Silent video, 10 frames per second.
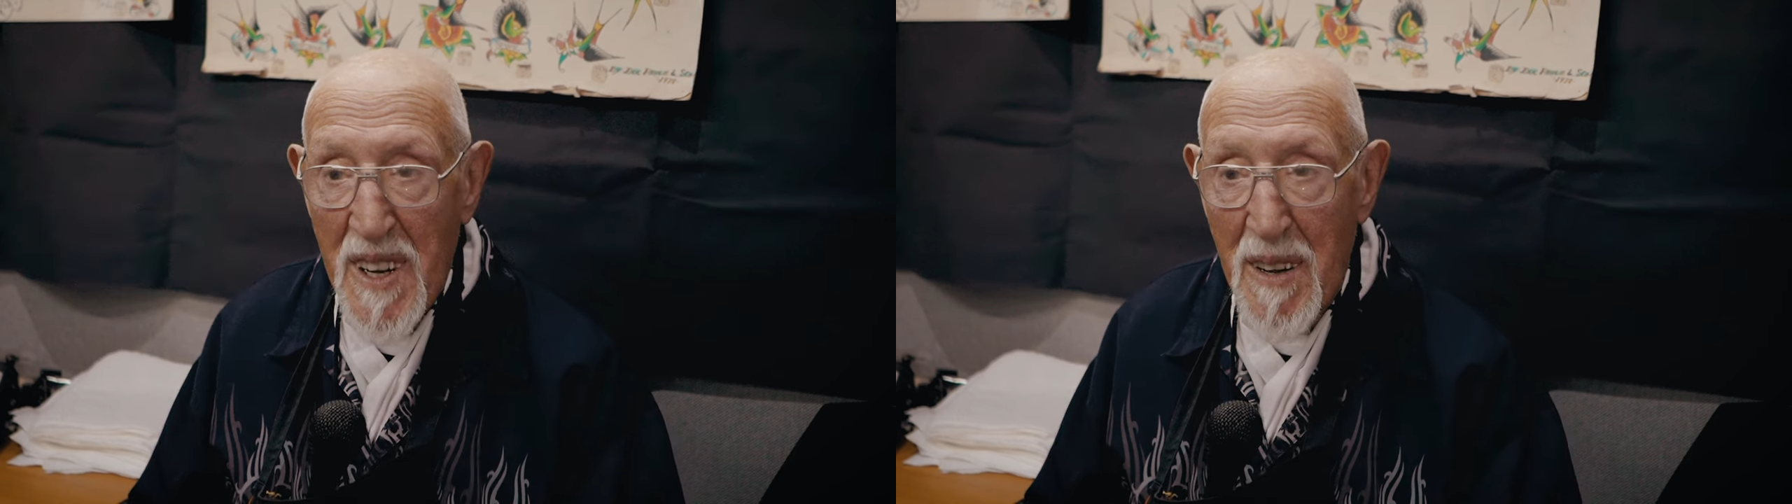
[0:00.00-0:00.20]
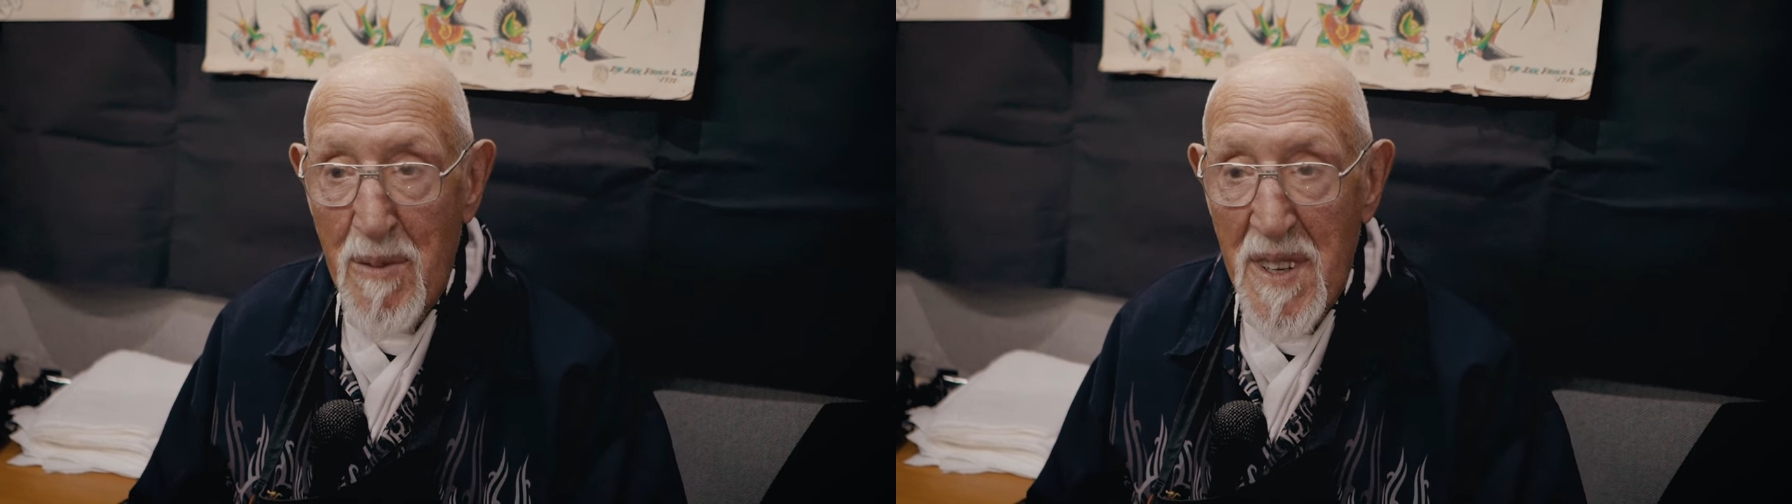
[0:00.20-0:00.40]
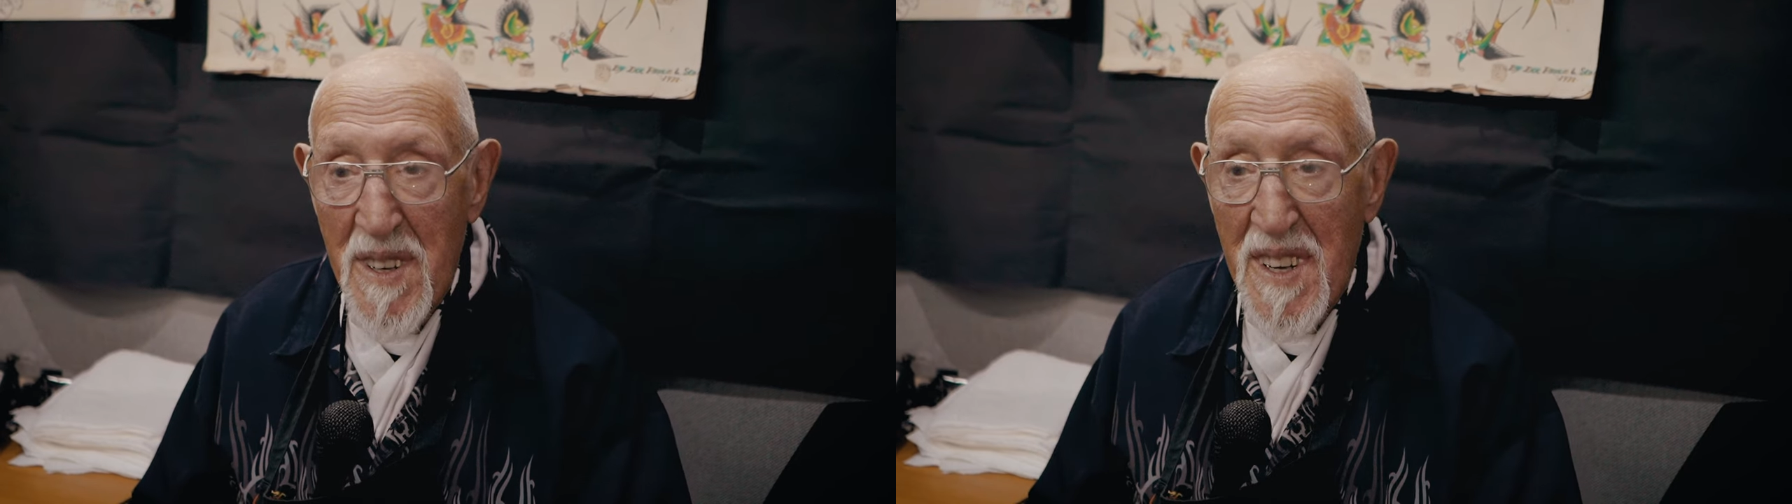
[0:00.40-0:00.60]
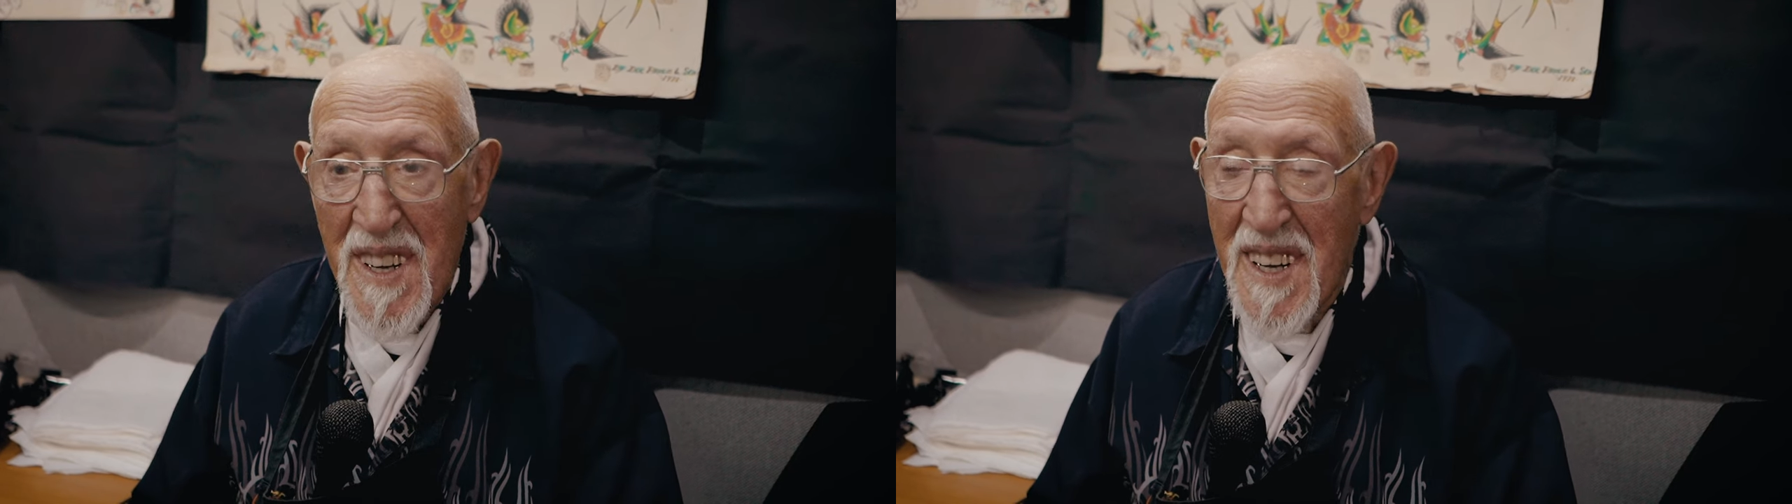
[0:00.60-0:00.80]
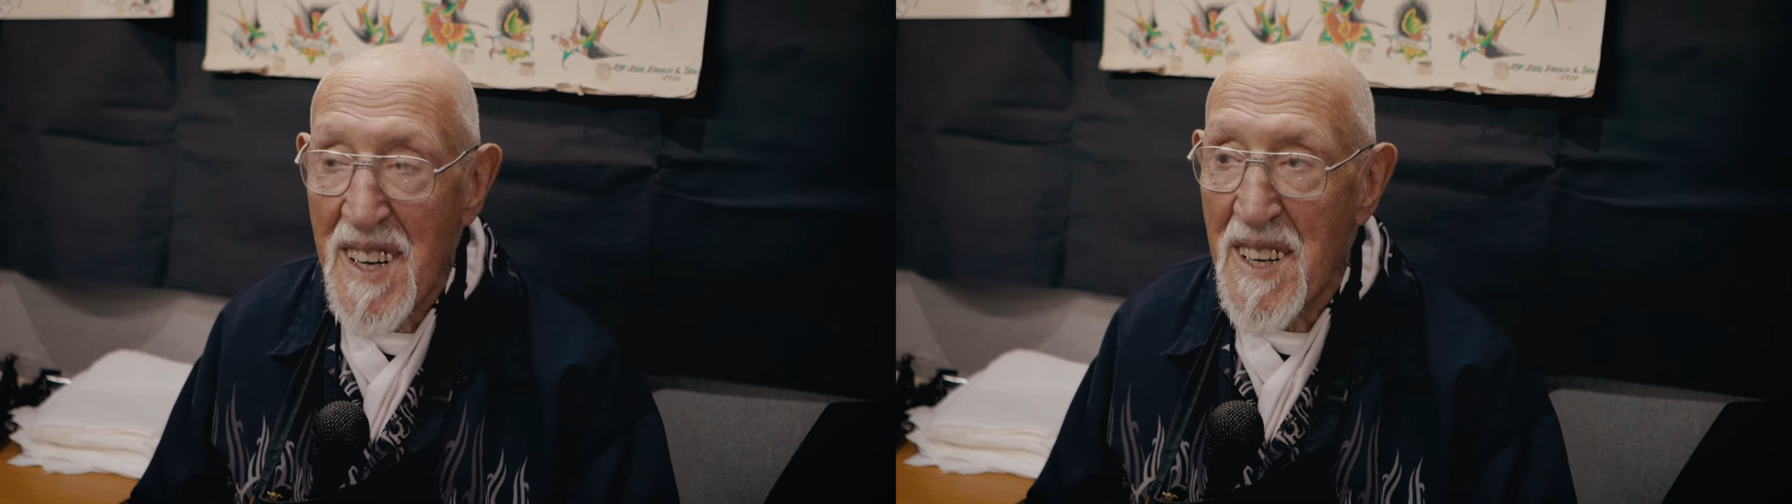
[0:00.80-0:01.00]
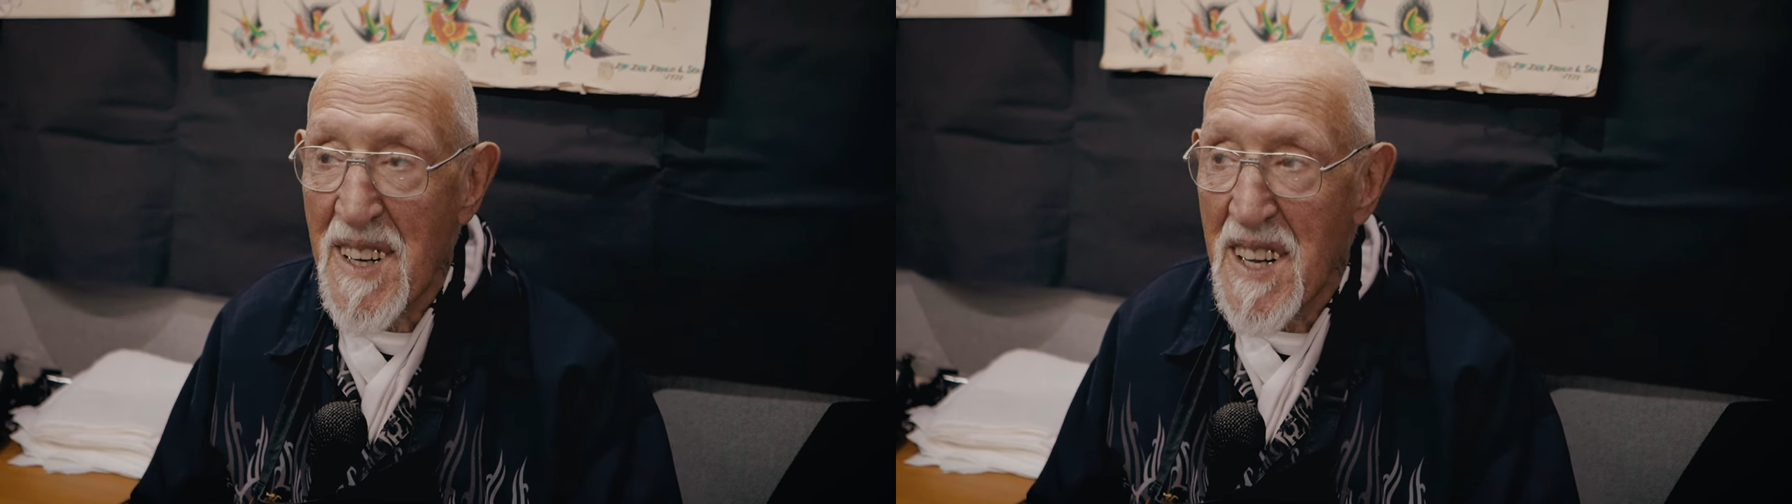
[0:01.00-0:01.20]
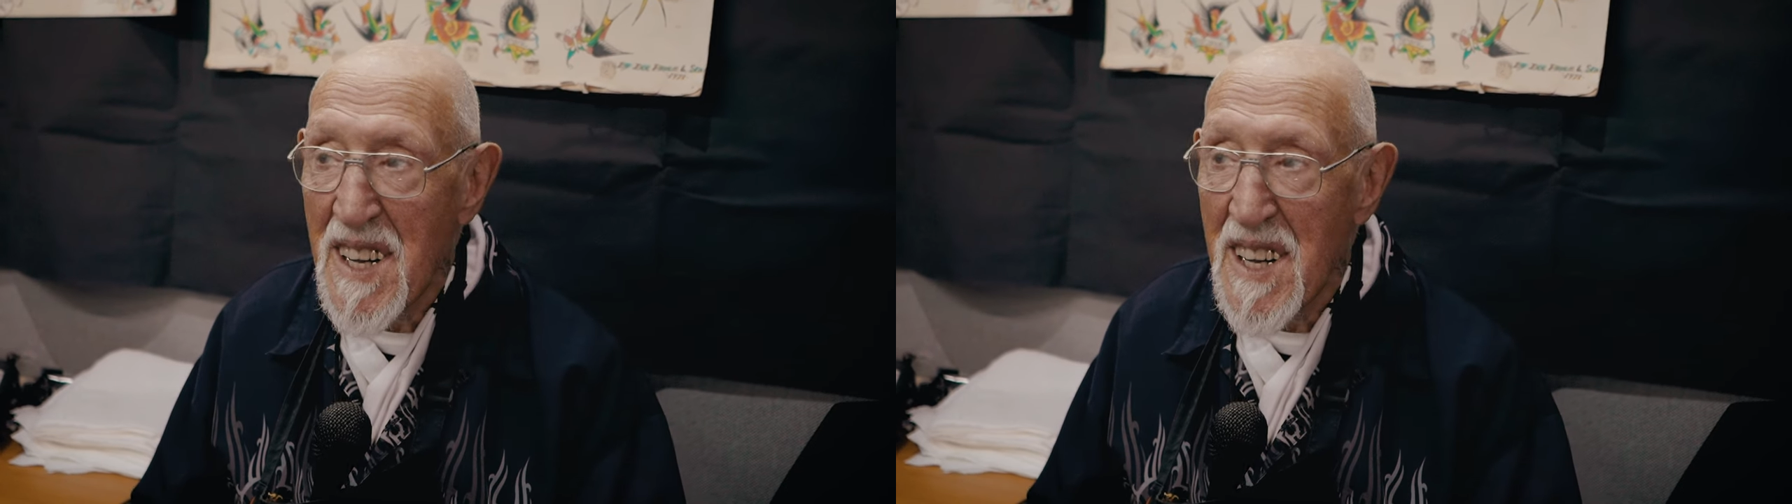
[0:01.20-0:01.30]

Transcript: I've been